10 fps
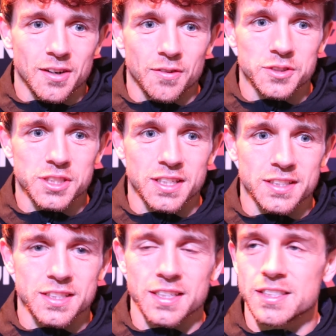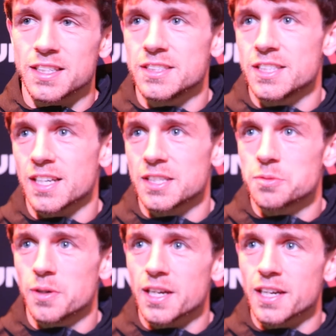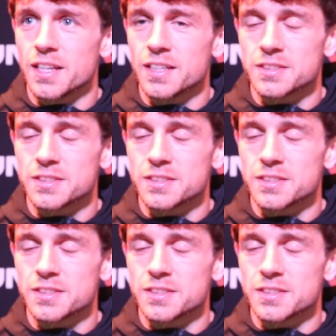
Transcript: obviously, it's an easier night's work, innit?